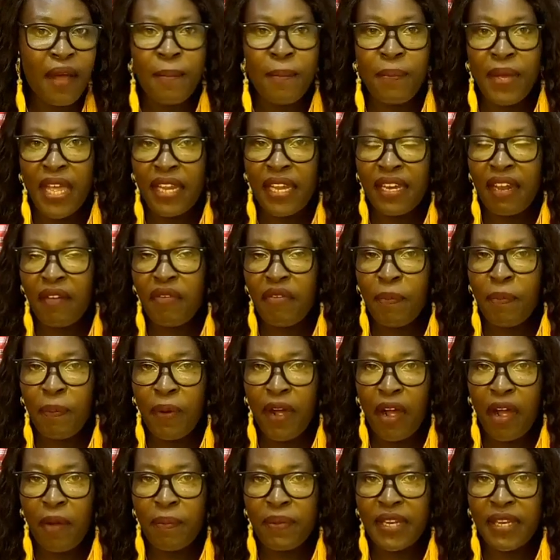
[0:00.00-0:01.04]
Benin
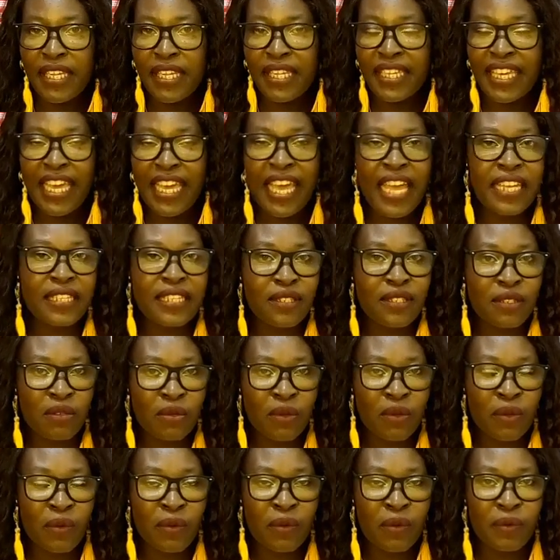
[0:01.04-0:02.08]
Republic, and
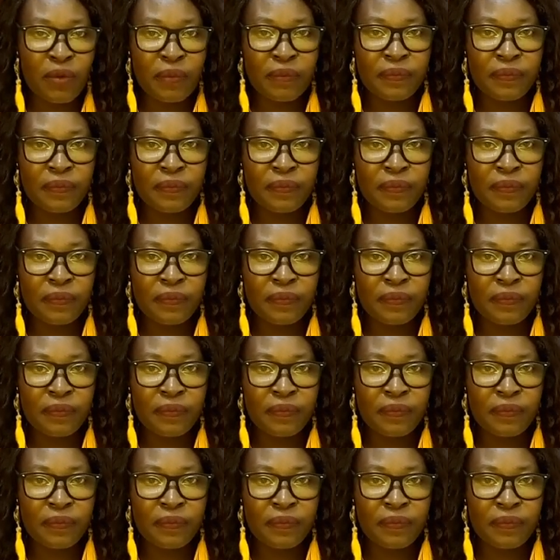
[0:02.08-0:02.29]
Togo.